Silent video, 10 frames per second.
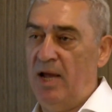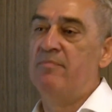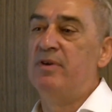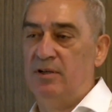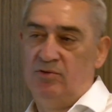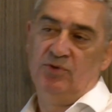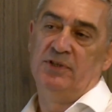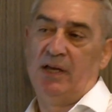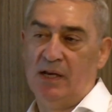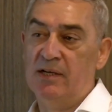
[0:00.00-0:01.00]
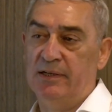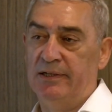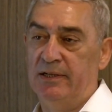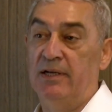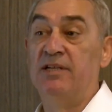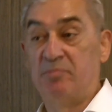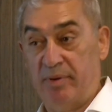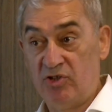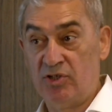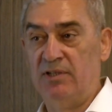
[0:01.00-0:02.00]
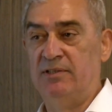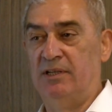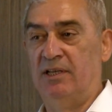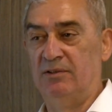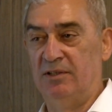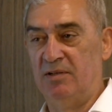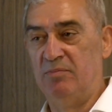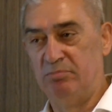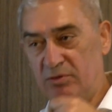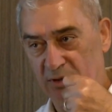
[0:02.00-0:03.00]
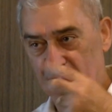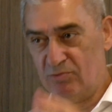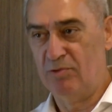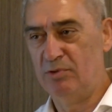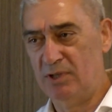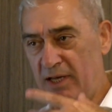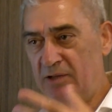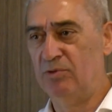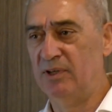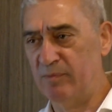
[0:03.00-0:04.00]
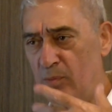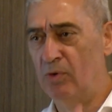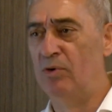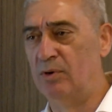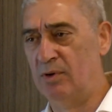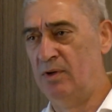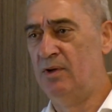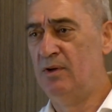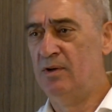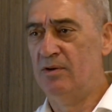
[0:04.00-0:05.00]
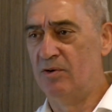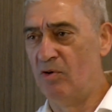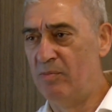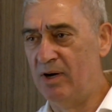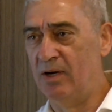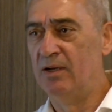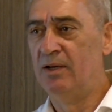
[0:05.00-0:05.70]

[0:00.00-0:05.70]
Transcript: primary to secondary, especially secondary, because we would like to have more Roma